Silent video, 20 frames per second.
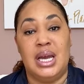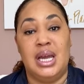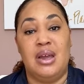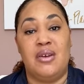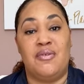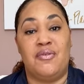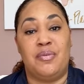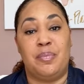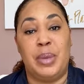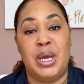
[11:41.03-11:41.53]

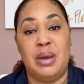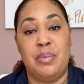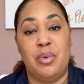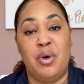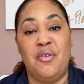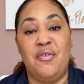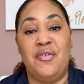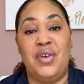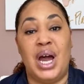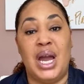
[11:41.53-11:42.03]
If
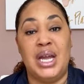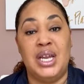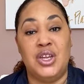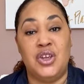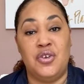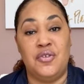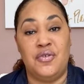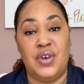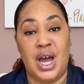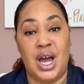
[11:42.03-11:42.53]
people find
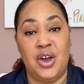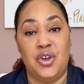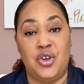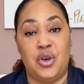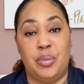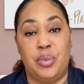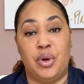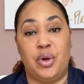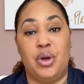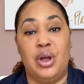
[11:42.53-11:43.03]
you
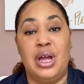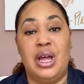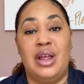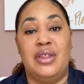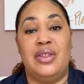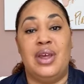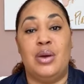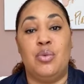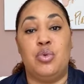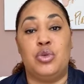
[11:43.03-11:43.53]
valuable,
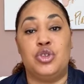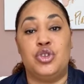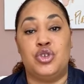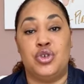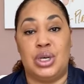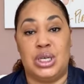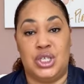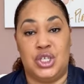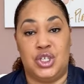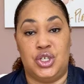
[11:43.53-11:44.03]
they will
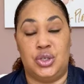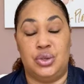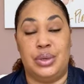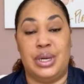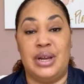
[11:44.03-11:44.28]
trust you.